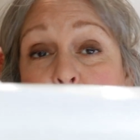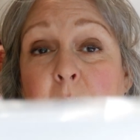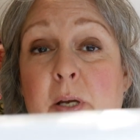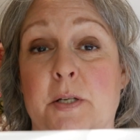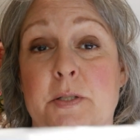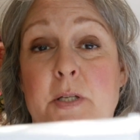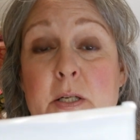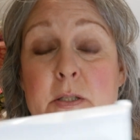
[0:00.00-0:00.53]

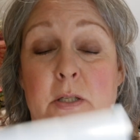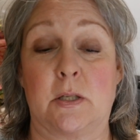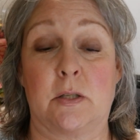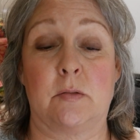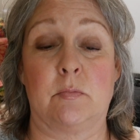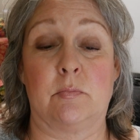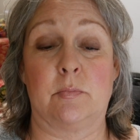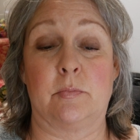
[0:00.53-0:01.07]
because I
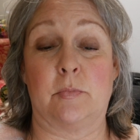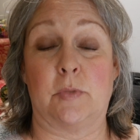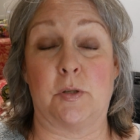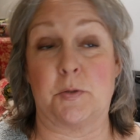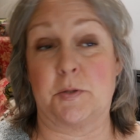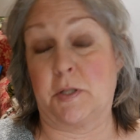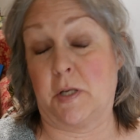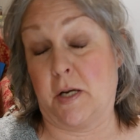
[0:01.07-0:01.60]
did
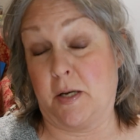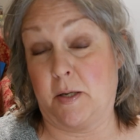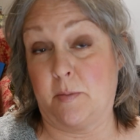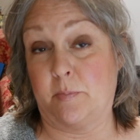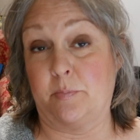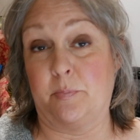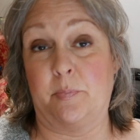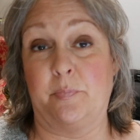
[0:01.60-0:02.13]
use it
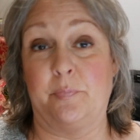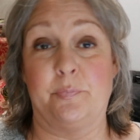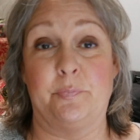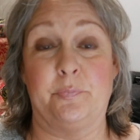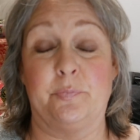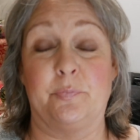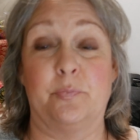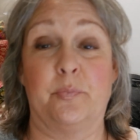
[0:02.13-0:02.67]
up,
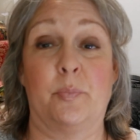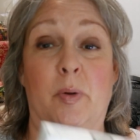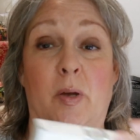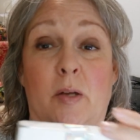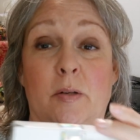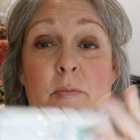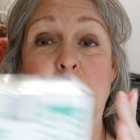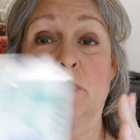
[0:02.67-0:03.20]

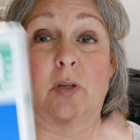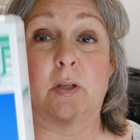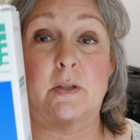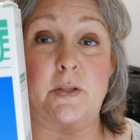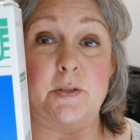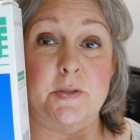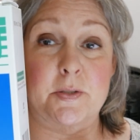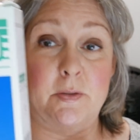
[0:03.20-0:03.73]
but I
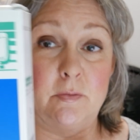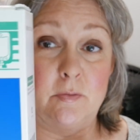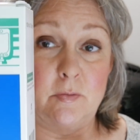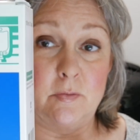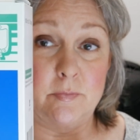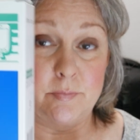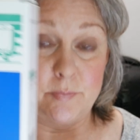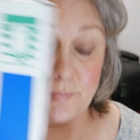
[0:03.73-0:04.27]
did
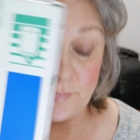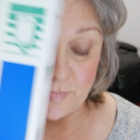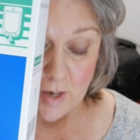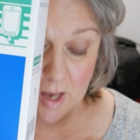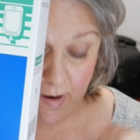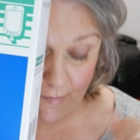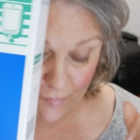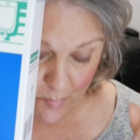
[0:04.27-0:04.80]

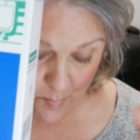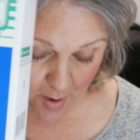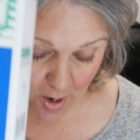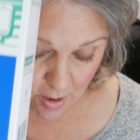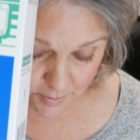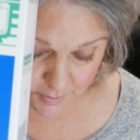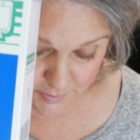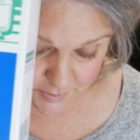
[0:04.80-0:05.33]
have a
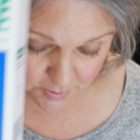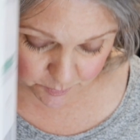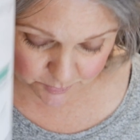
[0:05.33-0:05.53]
box